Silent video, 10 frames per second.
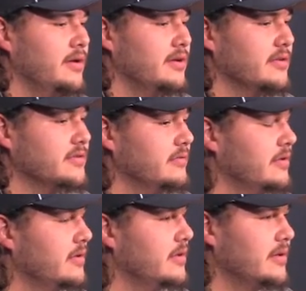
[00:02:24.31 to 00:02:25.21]
you know, so
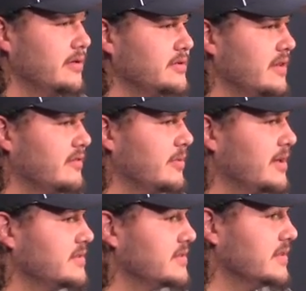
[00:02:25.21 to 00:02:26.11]
really, you know, it's
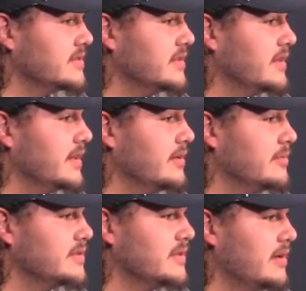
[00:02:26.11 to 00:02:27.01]
everybody just listening to
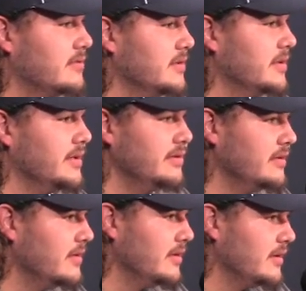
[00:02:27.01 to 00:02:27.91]
him. It's not really...
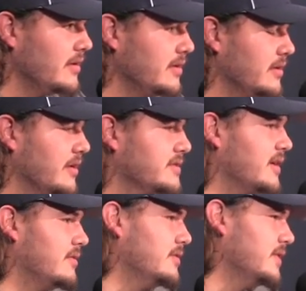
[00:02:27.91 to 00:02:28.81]
You know, it's
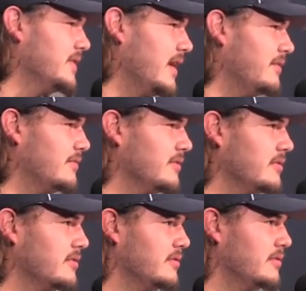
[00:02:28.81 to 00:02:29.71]
not really a time
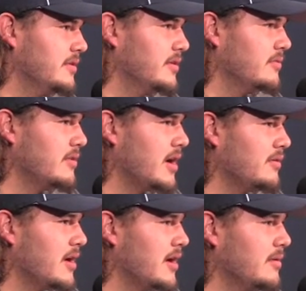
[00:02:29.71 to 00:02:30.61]
for, you know,
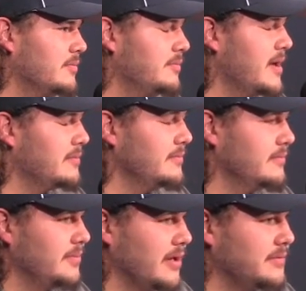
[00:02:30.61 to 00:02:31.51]
rah-rah or
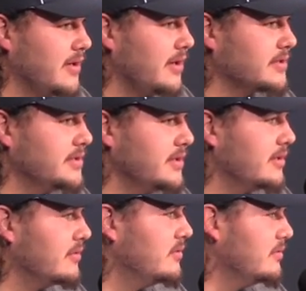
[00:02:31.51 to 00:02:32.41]
pep talks, you
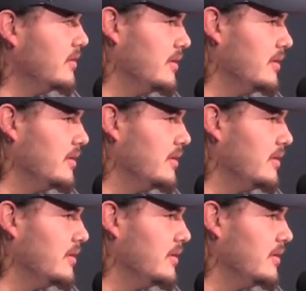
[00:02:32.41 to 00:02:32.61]
know,